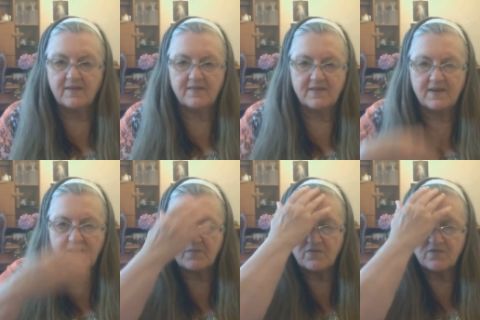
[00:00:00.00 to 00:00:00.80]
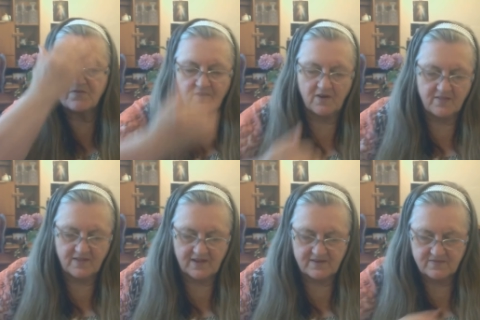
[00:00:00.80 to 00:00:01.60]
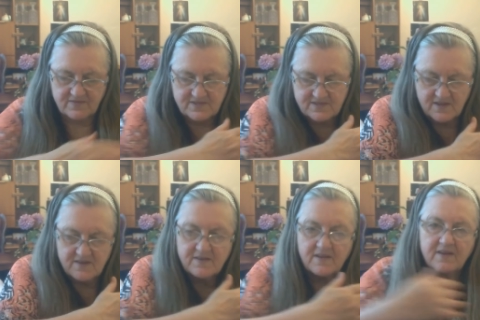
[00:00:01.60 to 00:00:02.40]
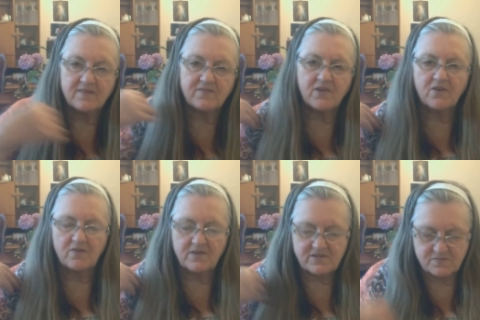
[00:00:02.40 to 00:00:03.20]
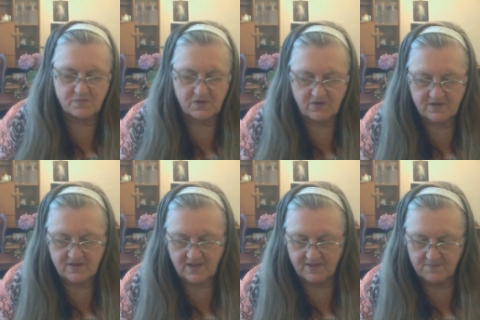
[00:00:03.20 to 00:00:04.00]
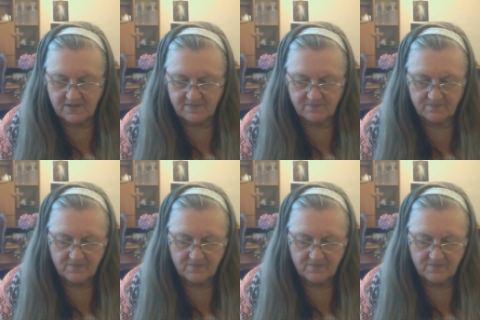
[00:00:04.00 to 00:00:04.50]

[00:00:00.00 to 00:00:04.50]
In the name of the Father, and of the Son, and of the Holy Spirit. Amen.